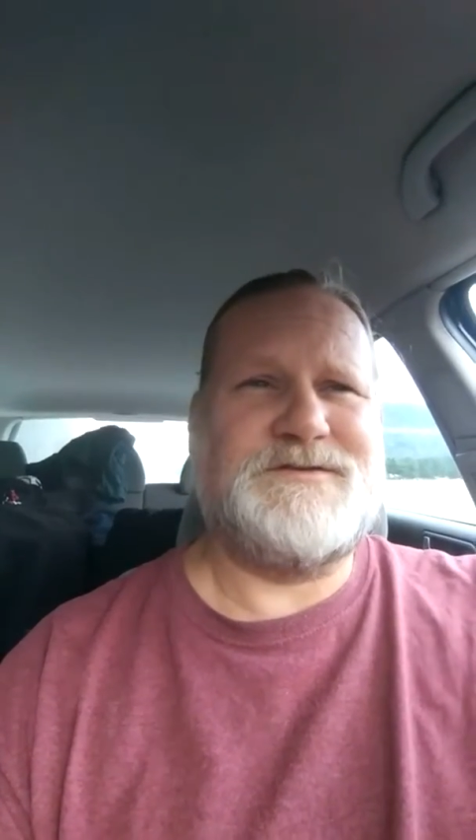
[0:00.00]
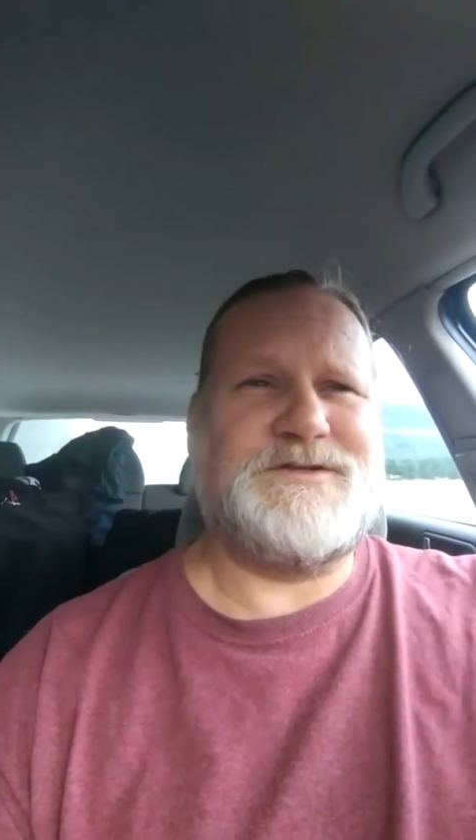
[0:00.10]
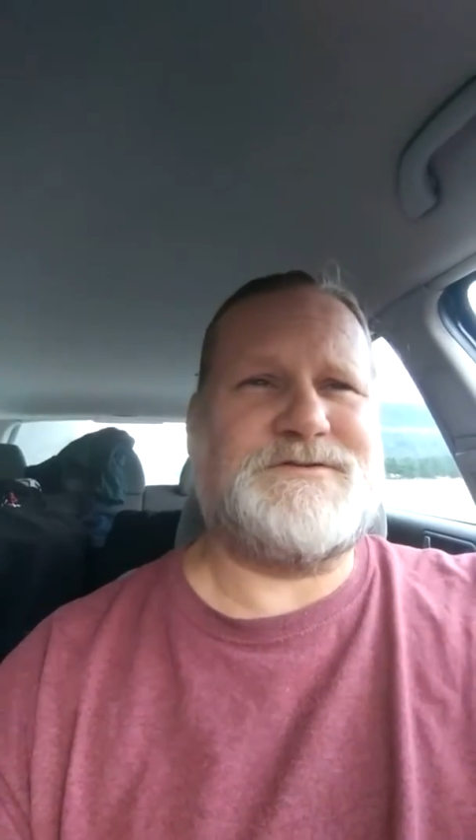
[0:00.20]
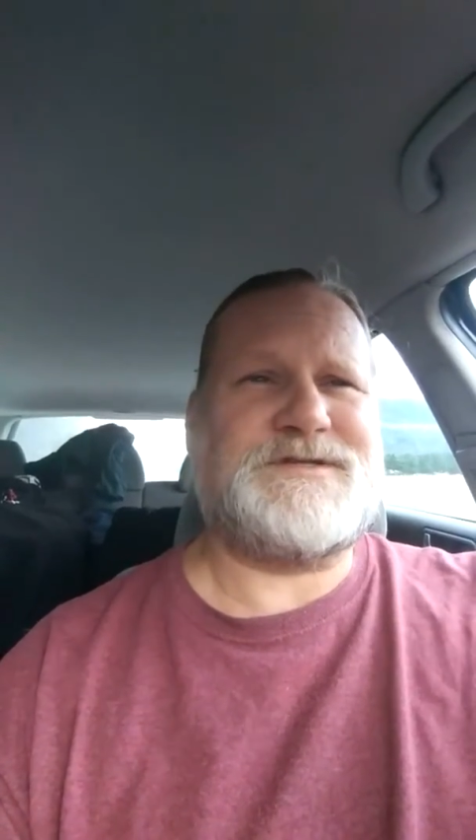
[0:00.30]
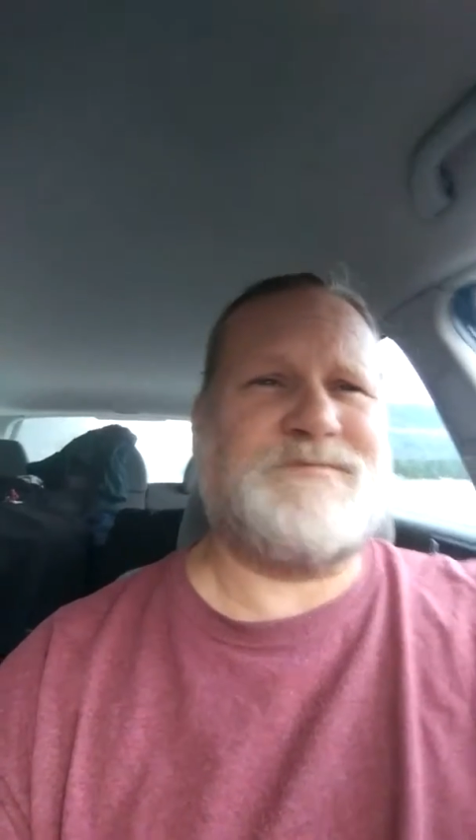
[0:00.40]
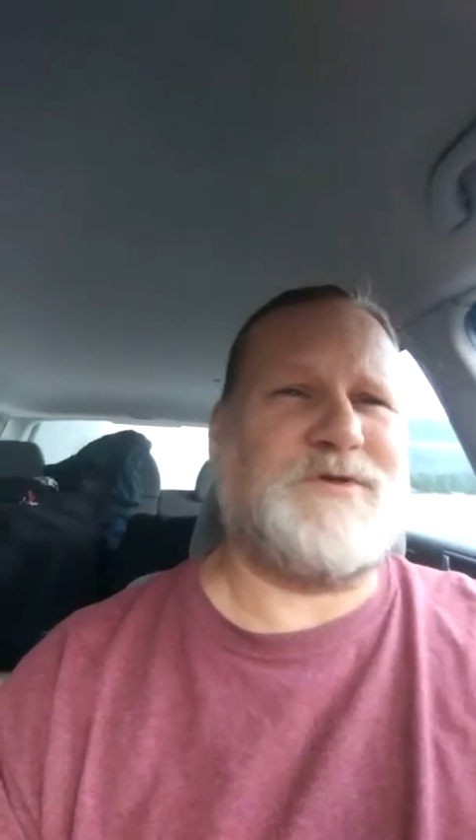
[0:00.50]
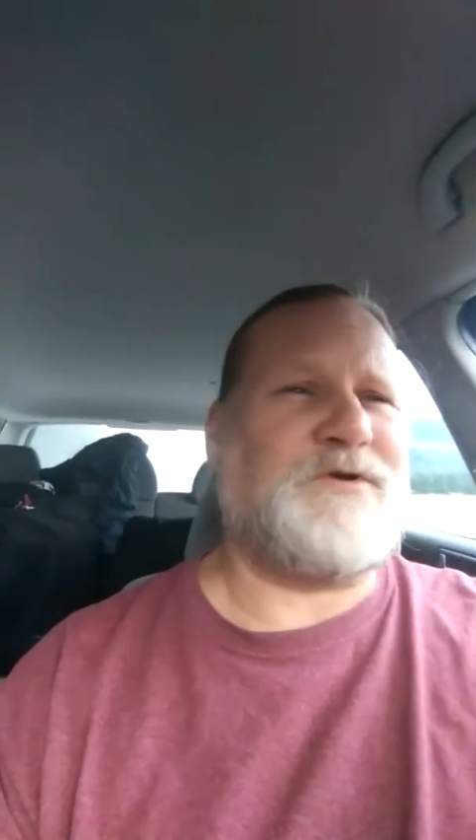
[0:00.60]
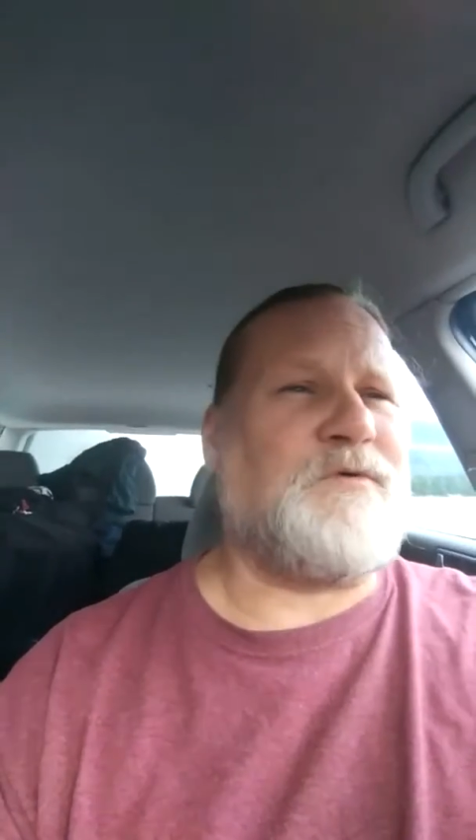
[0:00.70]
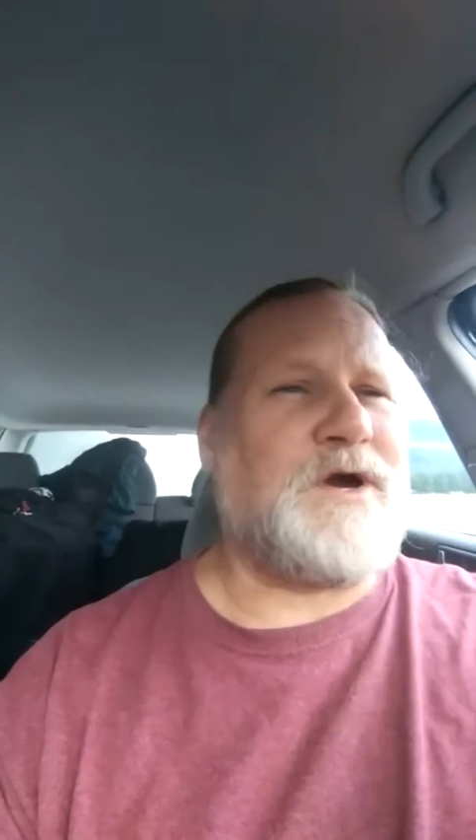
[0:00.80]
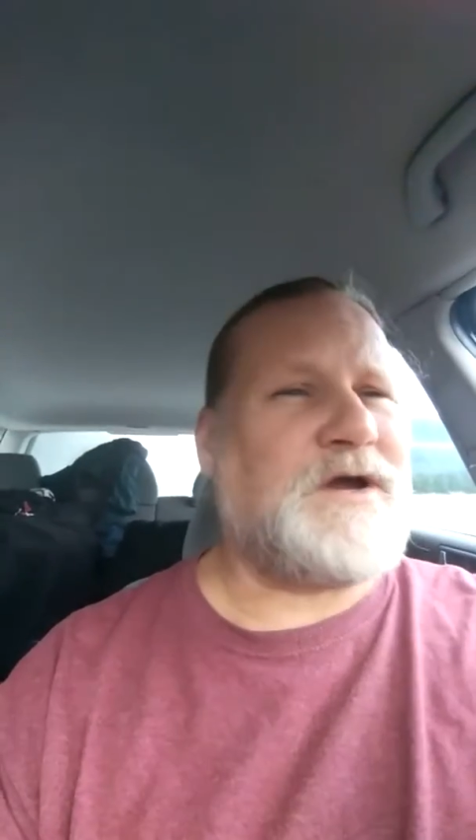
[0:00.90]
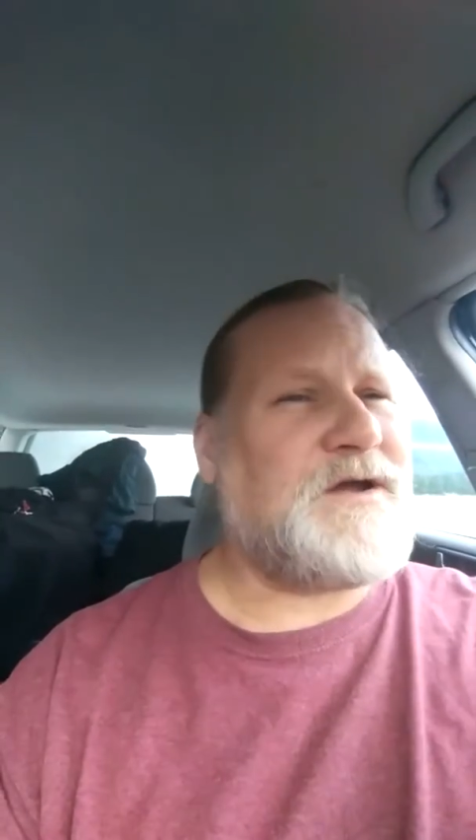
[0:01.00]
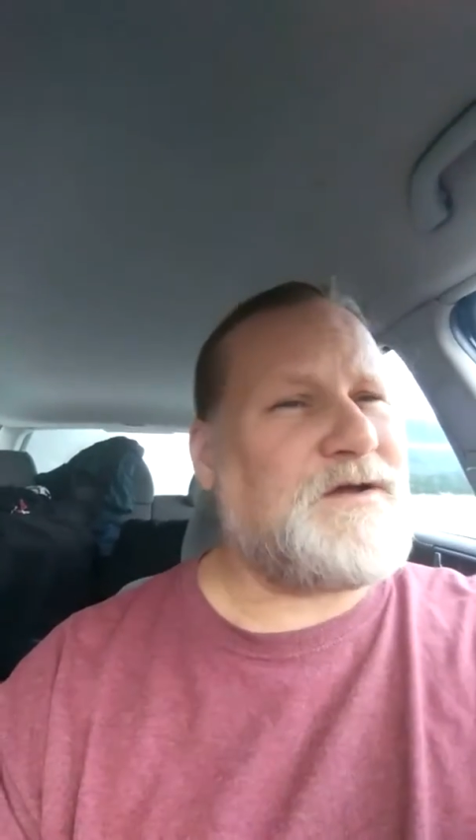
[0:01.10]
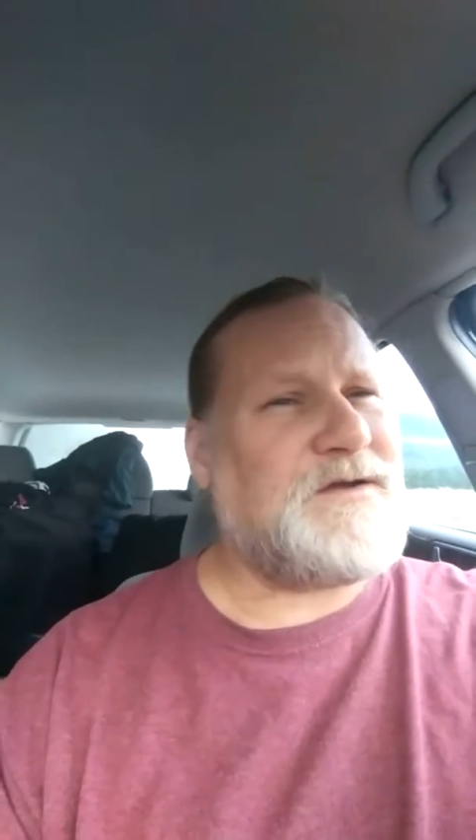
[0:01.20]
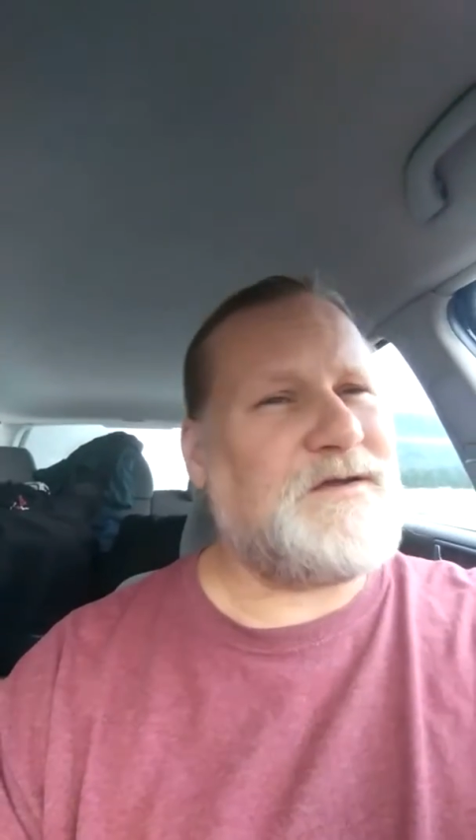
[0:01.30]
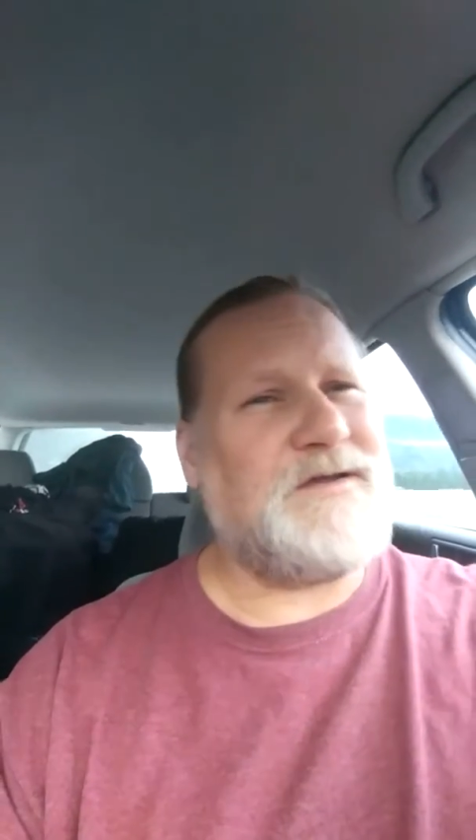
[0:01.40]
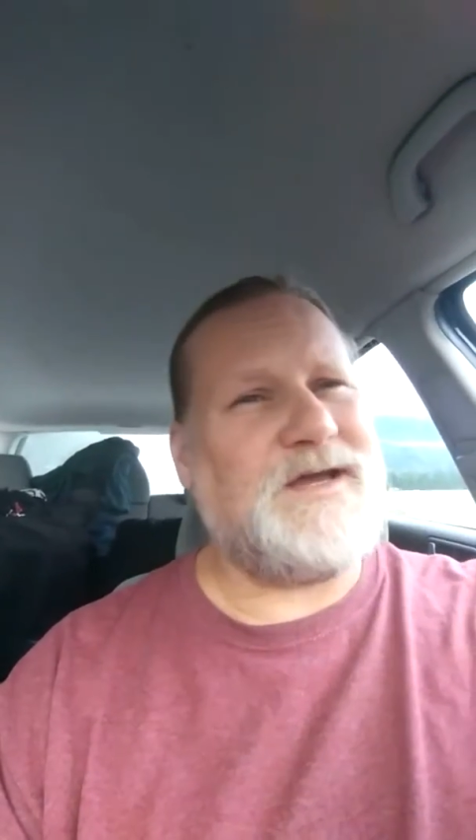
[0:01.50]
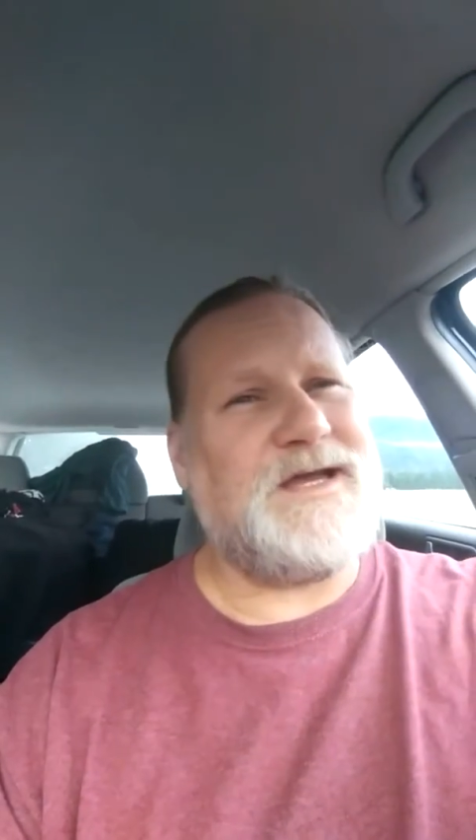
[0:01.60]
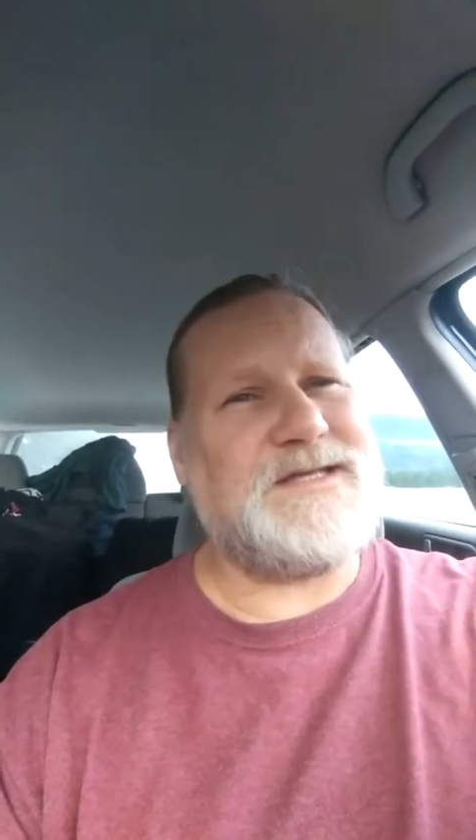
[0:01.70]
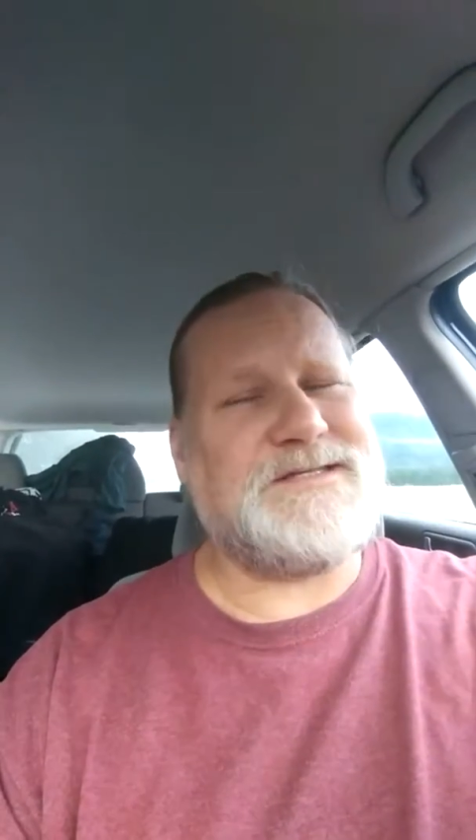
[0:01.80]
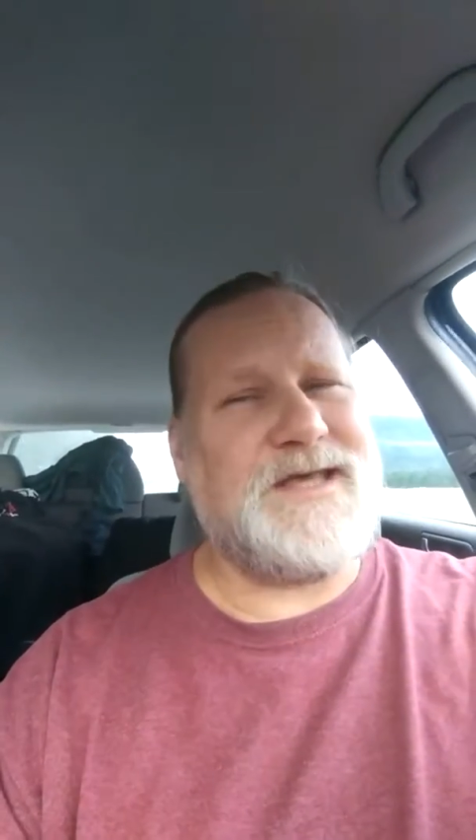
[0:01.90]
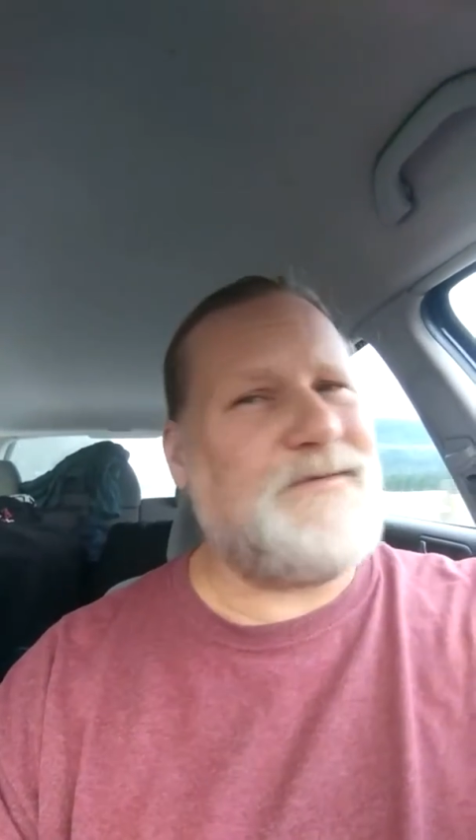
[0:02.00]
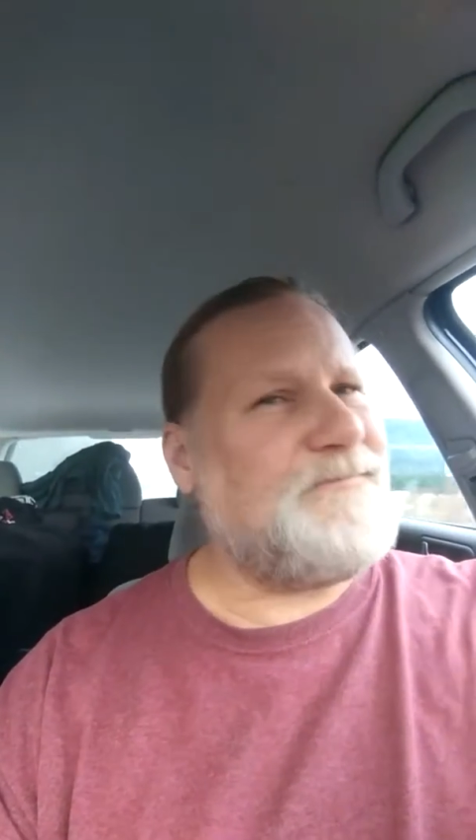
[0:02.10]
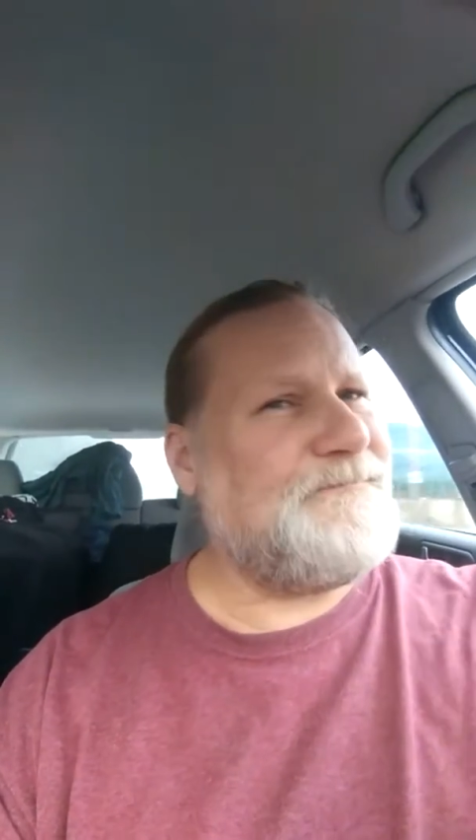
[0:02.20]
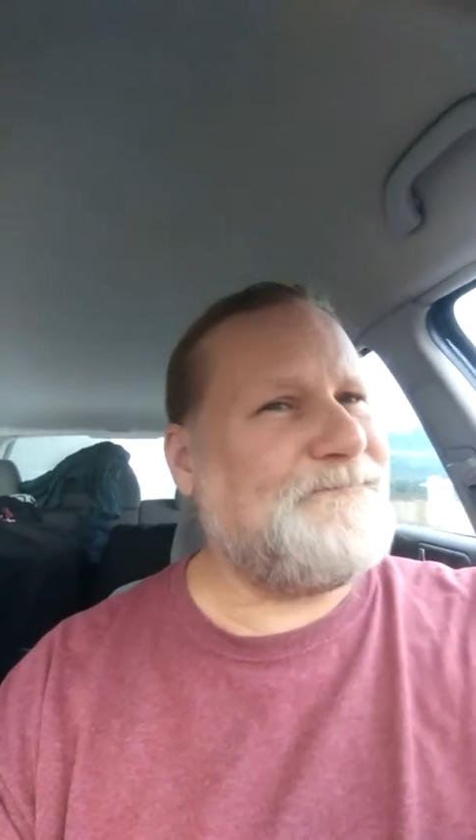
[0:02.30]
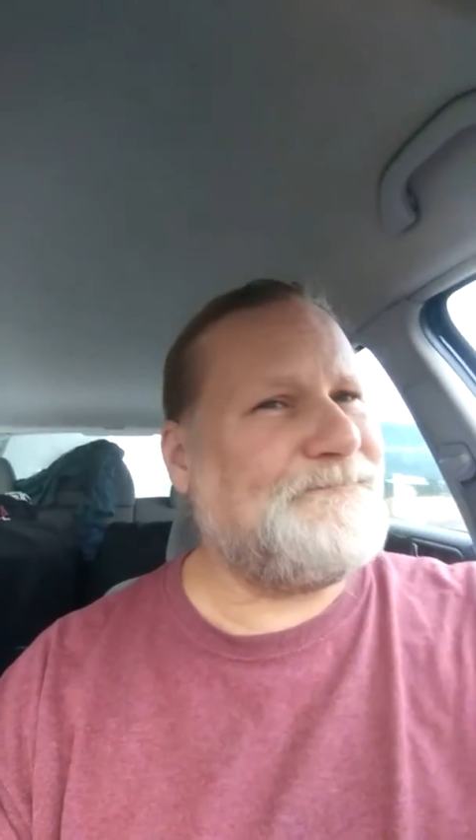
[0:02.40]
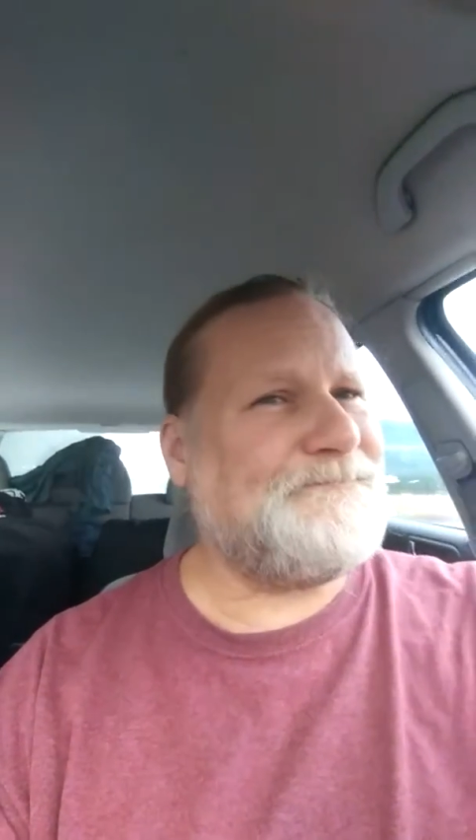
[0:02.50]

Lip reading: do similar work as them.